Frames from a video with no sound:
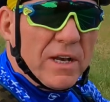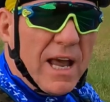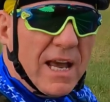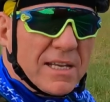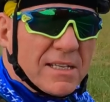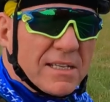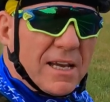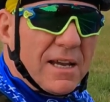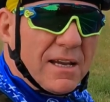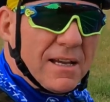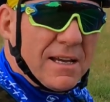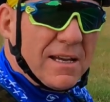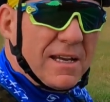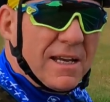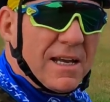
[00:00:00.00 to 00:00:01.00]
Ness.
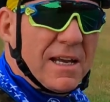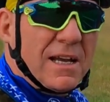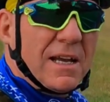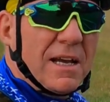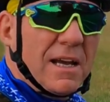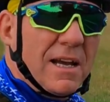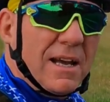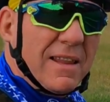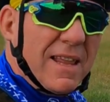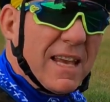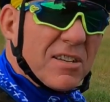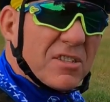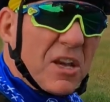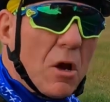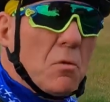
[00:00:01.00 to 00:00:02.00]

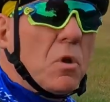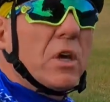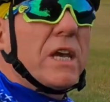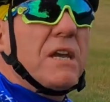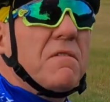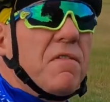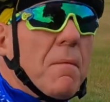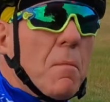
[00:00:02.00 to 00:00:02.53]
Let's go looking for